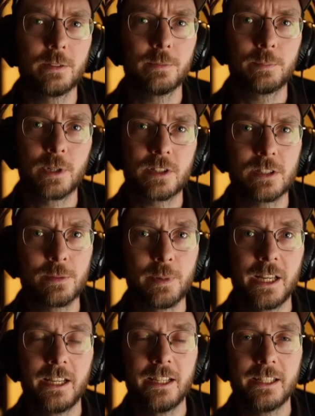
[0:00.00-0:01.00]

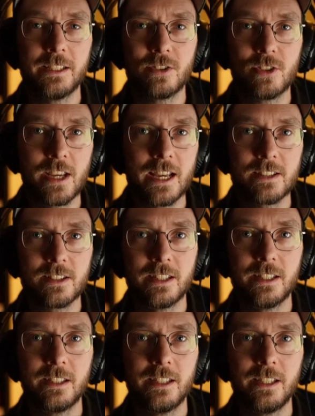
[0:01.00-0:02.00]
participating in chats
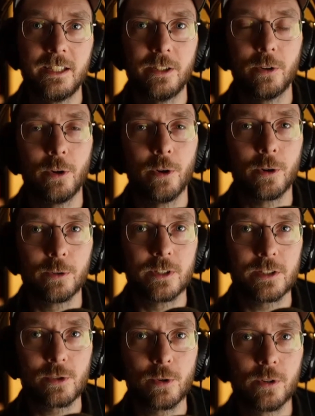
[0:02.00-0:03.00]
in the Ergo
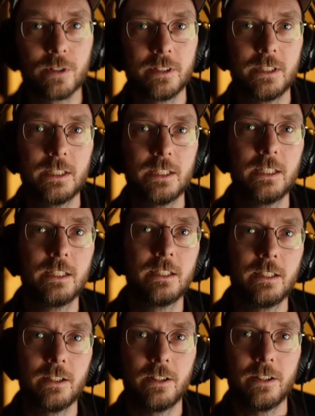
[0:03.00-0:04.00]
Discord
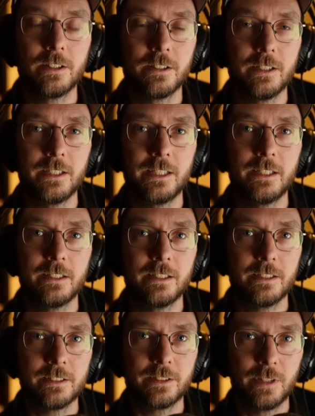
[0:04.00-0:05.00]
in
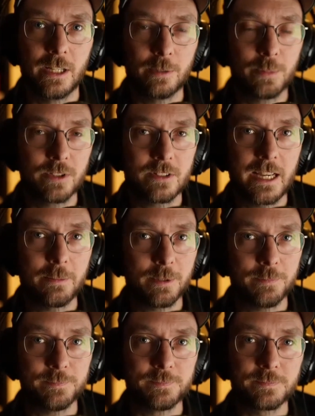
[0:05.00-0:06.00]
the developer tab,
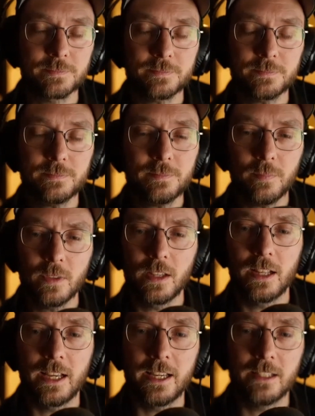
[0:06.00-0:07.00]

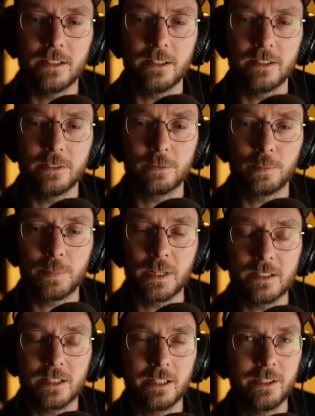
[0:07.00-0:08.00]
and
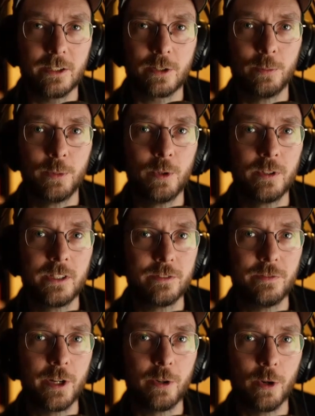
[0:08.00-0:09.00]
basically the community is
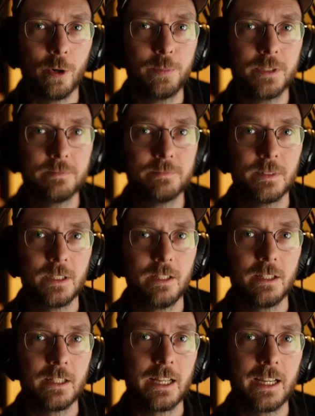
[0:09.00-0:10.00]
very open.
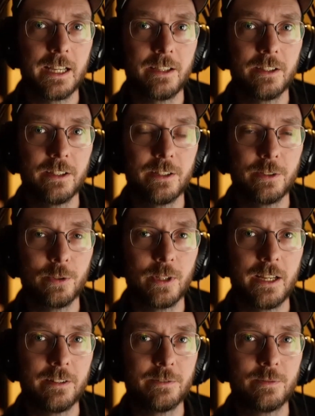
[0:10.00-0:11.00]
Like you'll
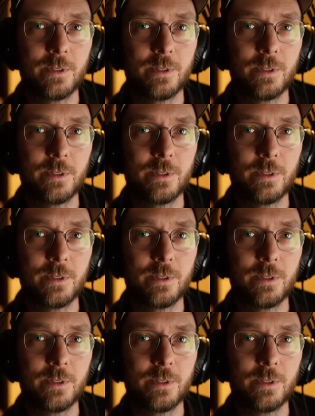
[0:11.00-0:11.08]
have